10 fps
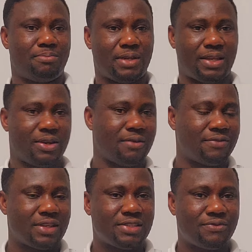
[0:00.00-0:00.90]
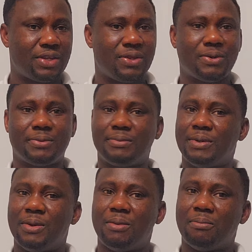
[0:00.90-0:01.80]
beginning of this video
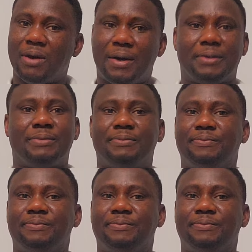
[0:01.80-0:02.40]
but